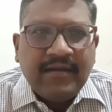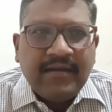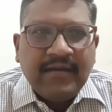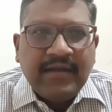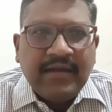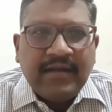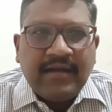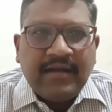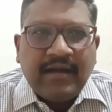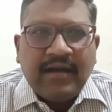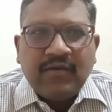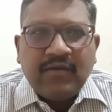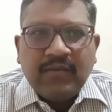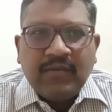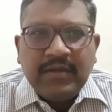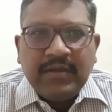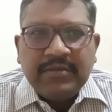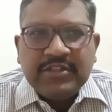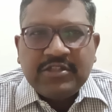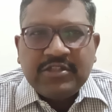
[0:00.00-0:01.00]
god will
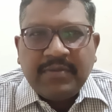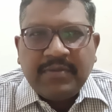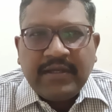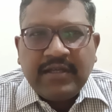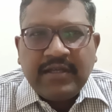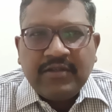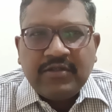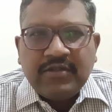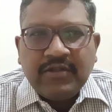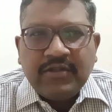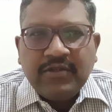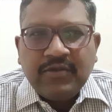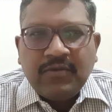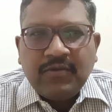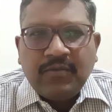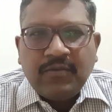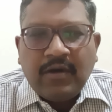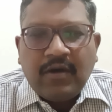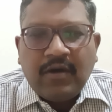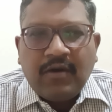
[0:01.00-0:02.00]
be speaking to you
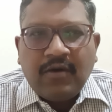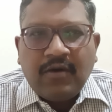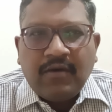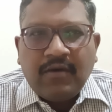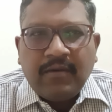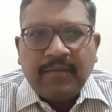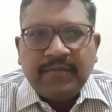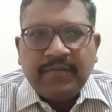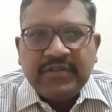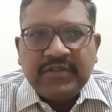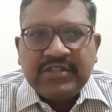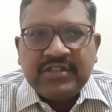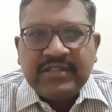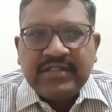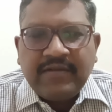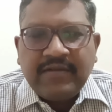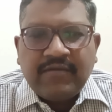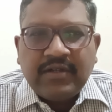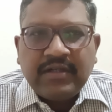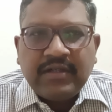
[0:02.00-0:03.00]
on
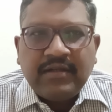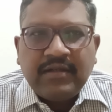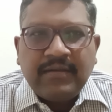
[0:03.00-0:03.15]
several